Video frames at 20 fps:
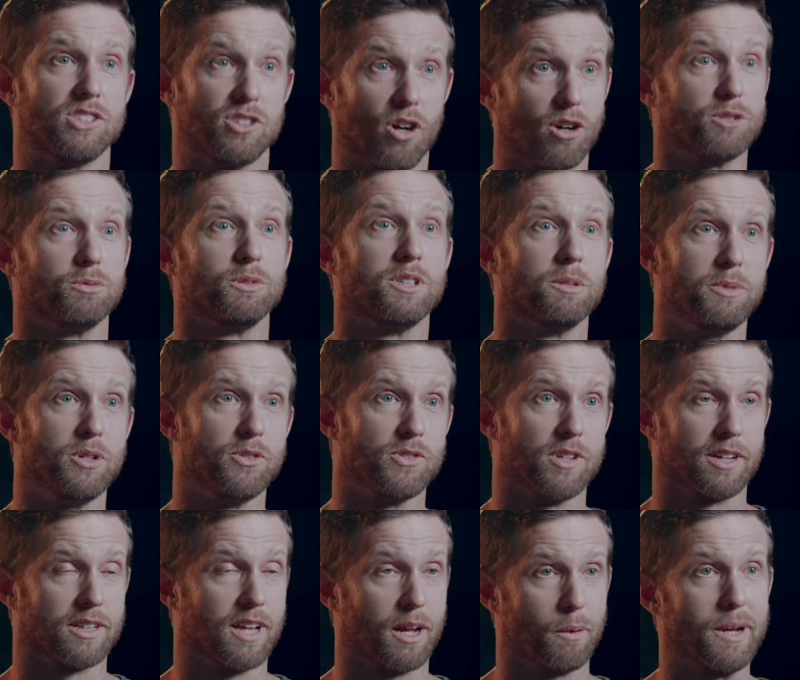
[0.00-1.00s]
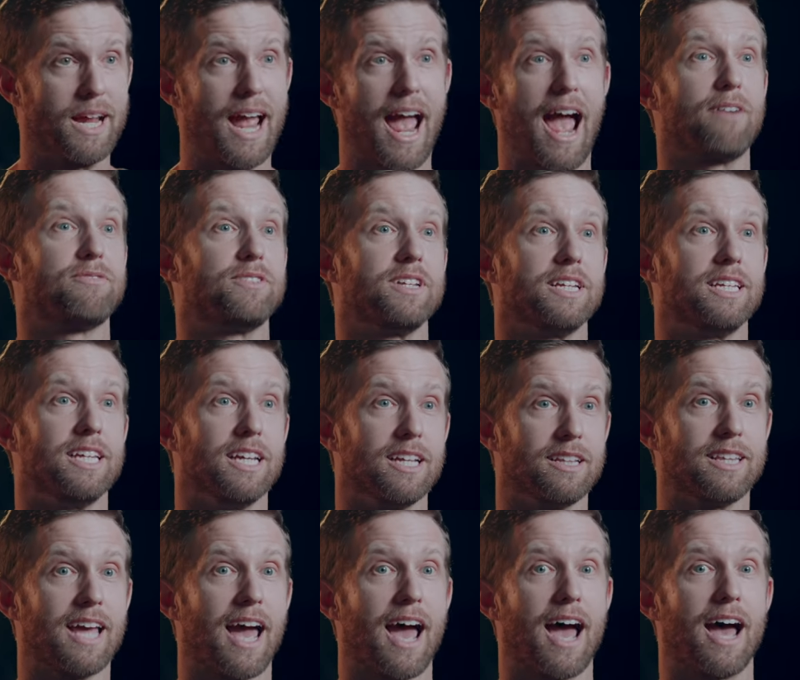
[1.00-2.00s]
Starts with the music. Like, we have to
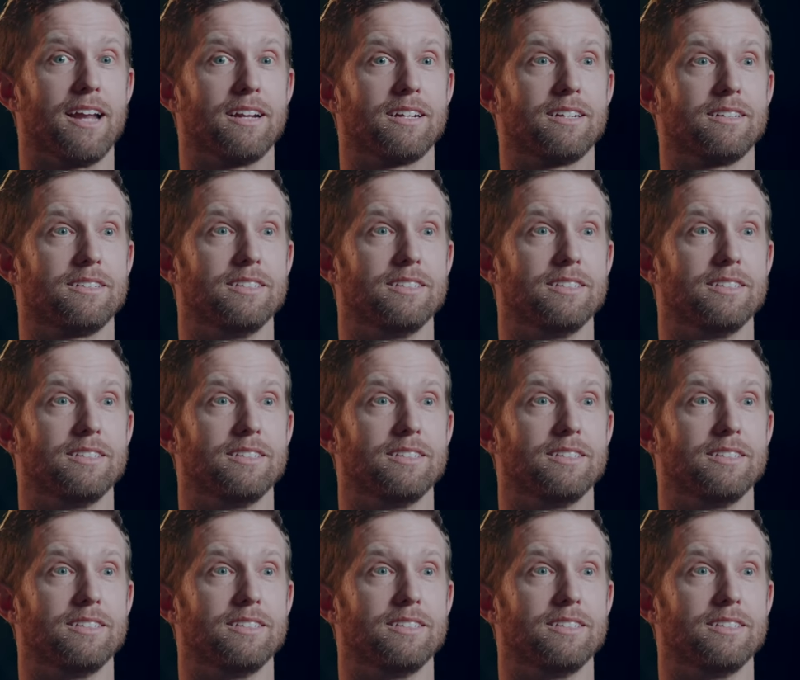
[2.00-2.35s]
get that